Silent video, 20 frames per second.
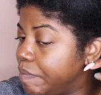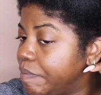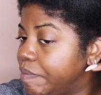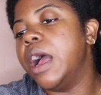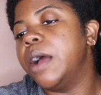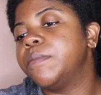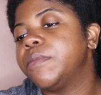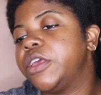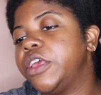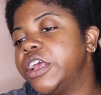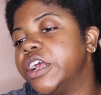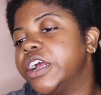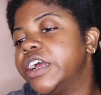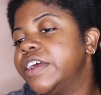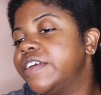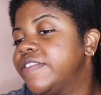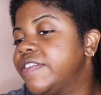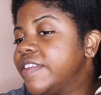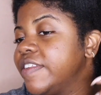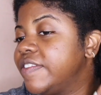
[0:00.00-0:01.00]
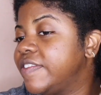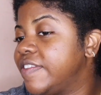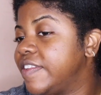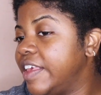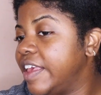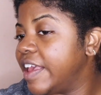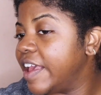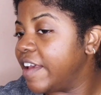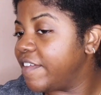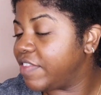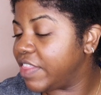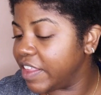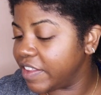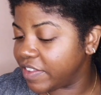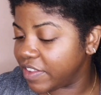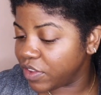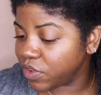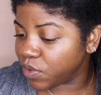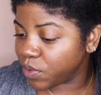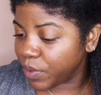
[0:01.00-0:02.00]
I'm curious to see if
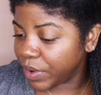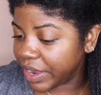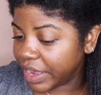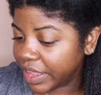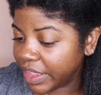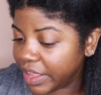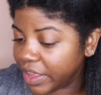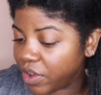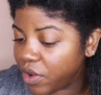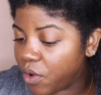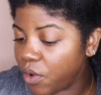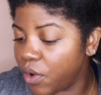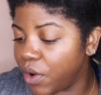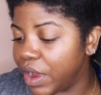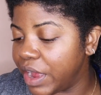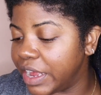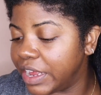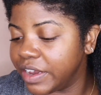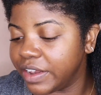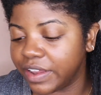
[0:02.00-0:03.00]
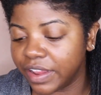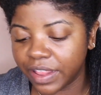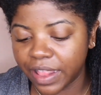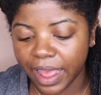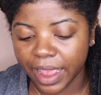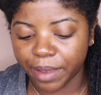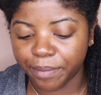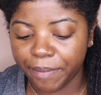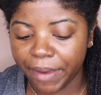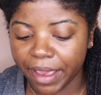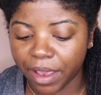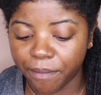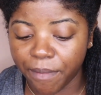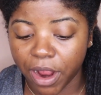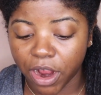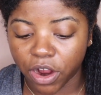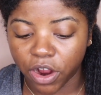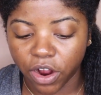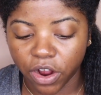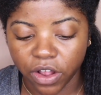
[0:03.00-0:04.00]
this is really going to like make
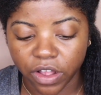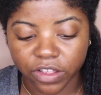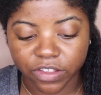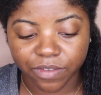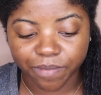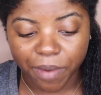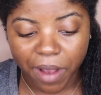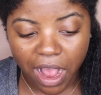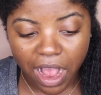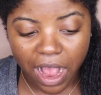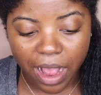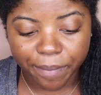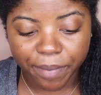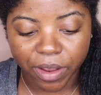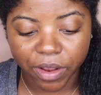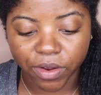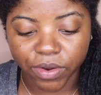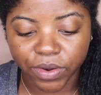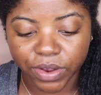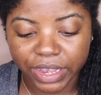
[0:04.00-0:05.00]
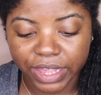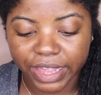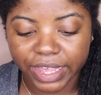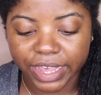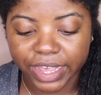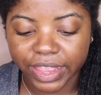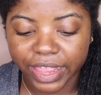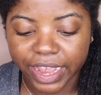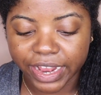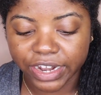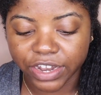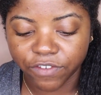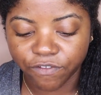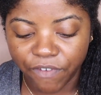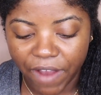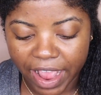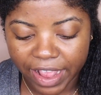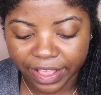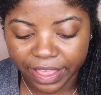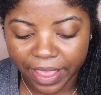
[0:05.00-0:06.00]
my curls pop and really like
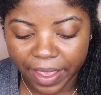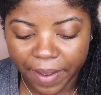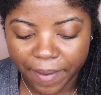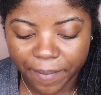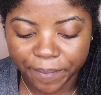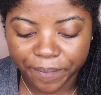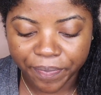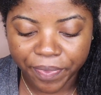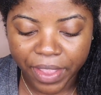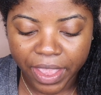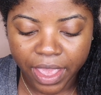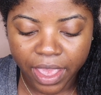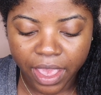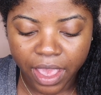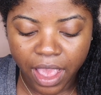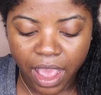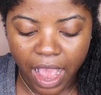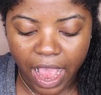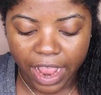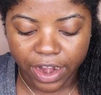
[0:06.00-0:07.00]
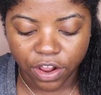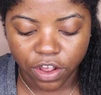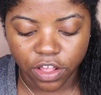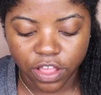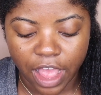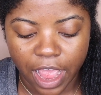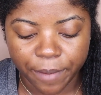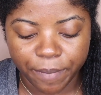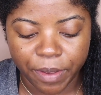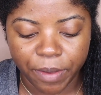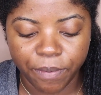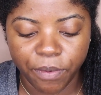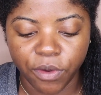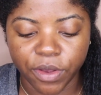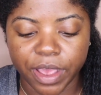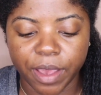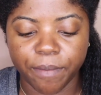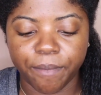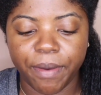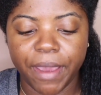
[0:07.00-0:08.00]
define them. I know a lot of people
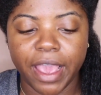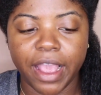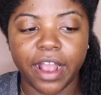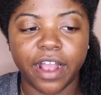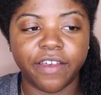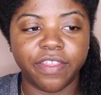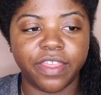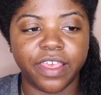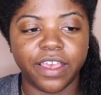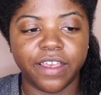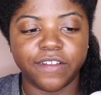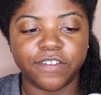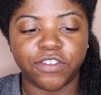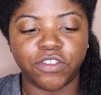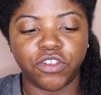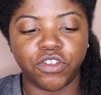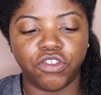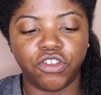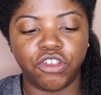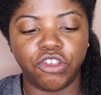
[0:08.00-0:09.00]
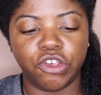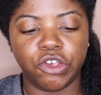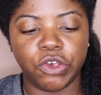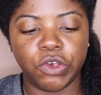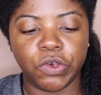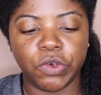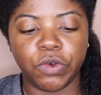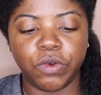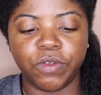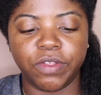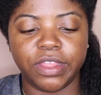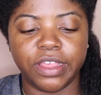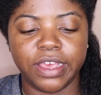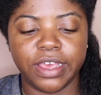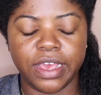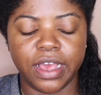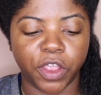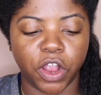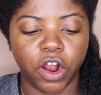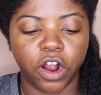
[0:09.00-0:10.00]
compare this to
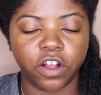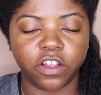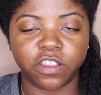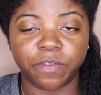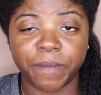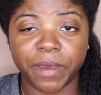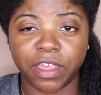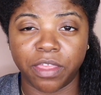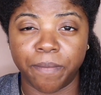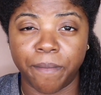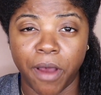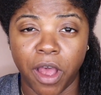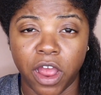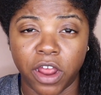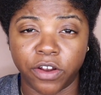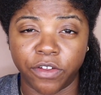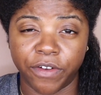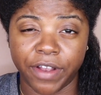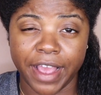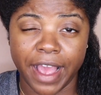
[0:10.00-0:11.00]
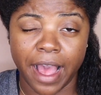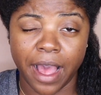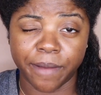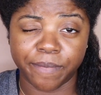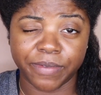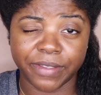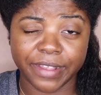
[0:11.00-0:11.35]
the Curlsmith Bond Rehab